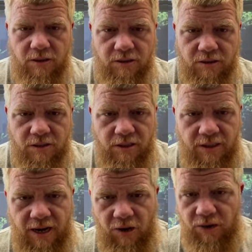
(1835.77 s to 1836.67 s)
that's going to
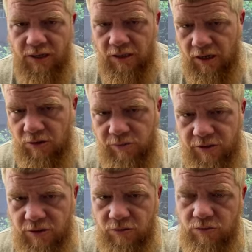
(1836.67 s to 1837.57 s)
carry along
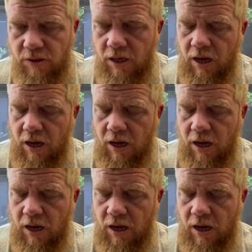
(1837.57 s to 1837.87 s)
with you.